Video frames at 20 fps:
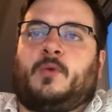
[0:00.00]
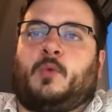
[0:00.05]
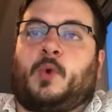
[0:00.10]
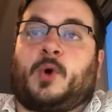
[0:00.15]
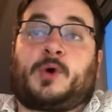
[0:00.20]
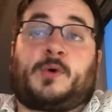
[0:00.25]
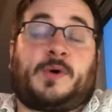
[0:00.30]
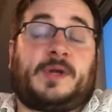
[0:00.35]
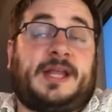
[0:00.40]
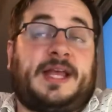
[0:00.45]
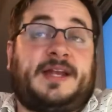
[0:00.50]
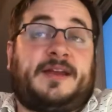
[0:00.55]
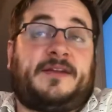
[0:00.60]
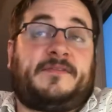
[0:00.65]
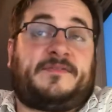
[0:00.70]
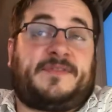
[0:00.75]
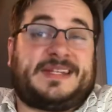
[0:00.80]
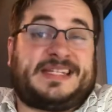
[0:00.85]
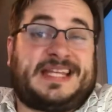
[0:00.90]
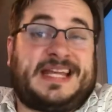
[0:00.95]

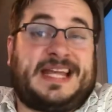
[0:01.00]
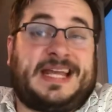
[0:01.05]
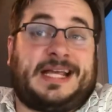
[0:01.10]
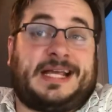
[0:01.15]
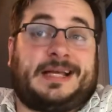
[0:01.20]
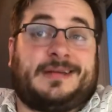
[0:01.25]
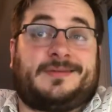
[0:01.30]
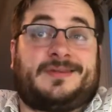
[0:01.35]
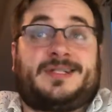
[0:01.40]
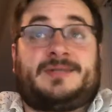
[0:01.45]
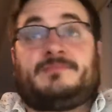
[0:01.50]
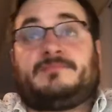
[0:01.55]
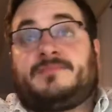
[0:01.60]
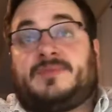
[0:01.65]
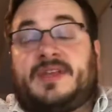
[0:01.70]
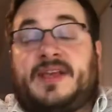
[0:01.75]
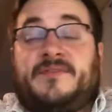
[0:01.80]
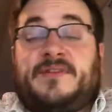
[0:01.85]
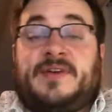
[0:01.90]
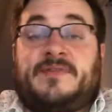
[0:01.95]
Work-related fatigue.
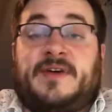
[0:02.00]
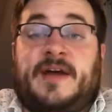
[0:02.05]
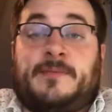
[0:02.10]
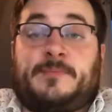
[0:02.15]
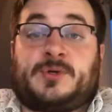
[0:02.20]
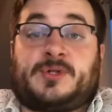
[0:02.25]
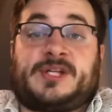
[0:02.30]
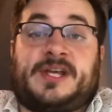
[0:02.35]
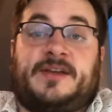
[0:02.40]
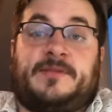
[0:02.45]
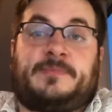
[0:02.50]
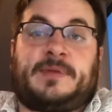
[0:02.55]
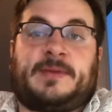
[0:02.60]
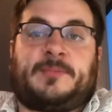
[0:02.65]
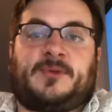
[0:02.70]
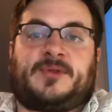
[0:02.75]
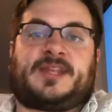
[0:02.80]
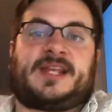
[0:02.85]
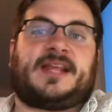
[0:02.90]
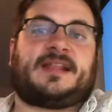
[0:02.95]
75% of
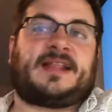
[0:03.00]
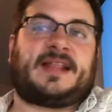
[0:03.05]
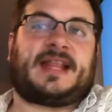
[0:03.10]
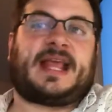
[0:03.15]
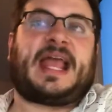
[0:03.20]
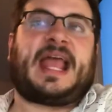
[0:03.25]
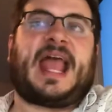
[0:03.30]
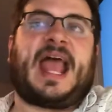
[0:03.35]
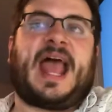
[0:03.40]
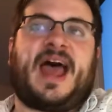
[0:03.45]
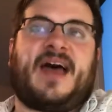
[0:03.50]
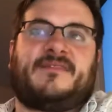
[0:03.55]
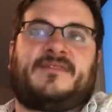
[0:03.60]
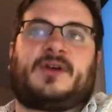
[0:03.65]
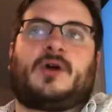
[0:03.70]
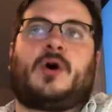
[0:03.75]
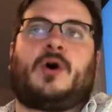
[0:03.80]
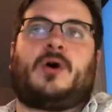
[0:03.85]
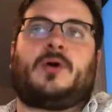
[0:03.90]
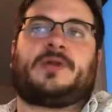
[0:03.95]
people said that they have
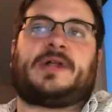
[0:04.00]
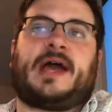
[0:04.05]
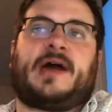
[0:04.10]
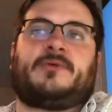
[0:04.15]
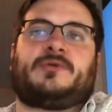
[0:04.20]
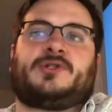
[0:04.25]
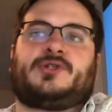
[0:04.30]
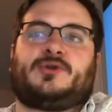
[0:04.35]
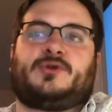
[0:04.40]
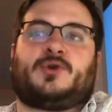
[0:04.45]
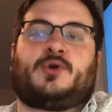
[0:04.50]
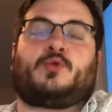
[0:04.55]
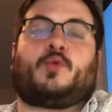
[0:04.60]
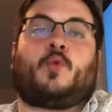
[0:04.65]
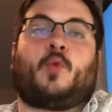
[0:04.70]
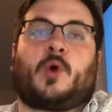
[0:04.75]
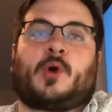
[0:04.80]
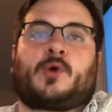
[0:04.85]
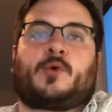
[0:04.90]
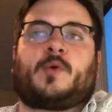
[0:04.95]
called out due to
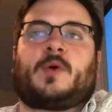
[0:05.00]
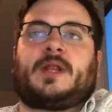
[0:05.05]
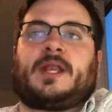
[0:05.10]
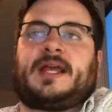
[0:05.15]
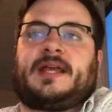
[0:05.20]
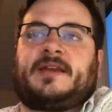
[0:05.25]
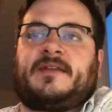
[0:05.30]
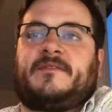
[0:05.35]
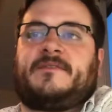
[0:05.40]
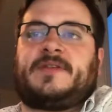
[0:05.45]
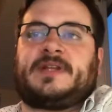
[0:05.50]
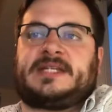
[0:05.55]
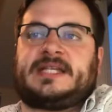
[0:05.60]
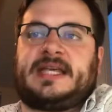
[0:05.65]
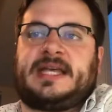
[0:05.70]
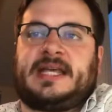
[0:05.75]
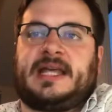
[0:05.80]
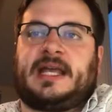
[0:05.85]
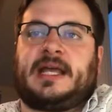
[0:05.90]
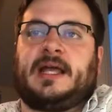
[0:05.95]
work-related
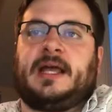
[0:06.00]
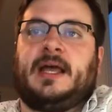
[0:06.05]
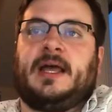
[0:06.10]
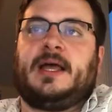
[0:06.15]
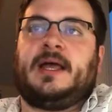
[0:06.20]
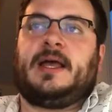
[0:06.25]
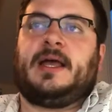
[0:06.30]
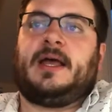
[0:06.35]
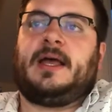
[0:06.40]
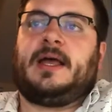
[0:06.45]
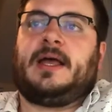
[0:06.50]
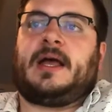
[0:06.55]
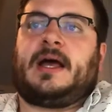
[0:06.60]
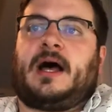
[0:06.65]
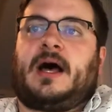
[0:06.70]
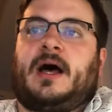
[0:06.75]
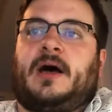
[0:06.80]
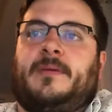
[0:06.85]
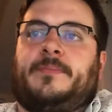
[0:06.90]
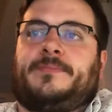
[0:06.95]
fatigue.
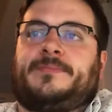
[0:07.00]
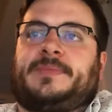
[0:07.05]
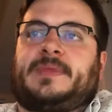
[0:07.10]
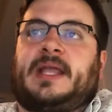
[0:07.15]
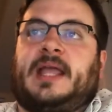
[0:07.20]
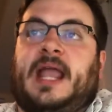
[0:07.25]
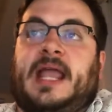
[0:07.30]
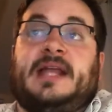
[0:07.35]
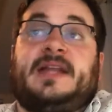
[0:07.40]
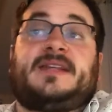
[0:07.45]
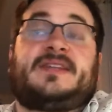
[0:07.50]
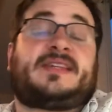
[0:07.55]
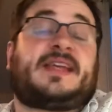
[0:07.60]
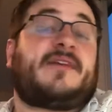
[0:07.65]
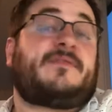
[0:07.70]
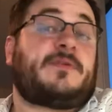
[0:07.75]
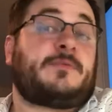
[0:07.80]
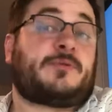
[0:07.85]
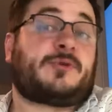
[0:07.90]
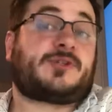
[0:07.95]

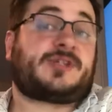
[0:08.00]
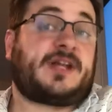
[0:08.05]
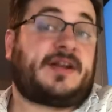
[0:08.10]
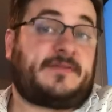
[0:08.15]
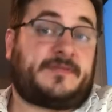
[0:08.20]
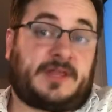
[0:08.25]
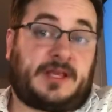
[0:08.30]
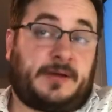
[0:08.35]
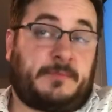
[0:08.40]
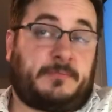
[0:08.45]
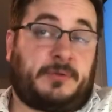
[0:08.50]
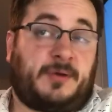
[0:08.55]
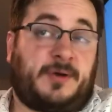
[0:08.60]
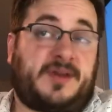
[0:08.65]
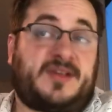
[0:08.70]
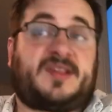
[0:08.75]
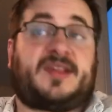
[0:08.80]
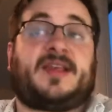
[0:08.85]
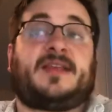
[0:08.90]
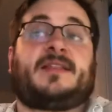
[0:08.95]
87% of the
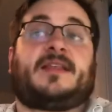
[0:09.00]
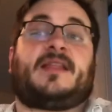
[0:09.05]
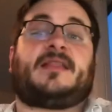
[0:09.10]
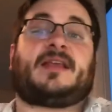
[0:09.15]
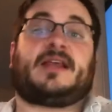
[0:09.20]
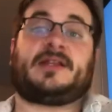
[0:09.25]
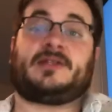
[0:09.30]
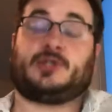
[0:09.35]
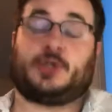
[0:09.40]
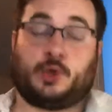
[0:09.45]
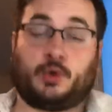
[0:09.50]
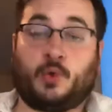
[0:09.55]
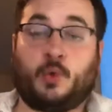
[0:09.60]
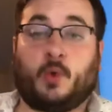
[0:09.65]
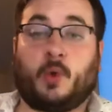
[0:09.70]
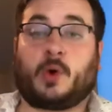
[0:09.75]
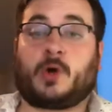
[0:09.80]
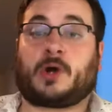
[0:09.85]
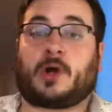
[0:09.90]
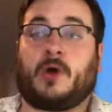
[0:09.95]
employees said that they do
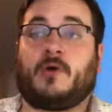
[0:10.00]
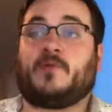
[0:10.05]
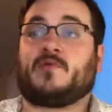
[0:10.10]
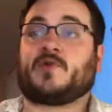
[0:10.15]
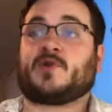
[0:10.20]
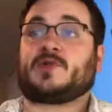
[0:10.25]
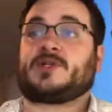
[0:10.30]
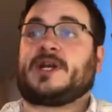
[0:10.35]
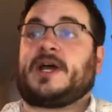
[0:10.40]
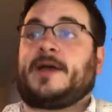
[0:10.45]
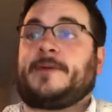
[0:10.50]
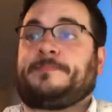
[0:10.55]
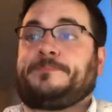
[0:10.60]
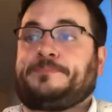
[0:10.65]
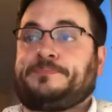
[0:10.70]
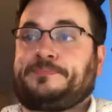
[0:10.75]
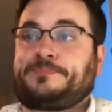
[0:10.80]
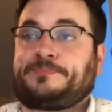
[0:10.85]
work overtime.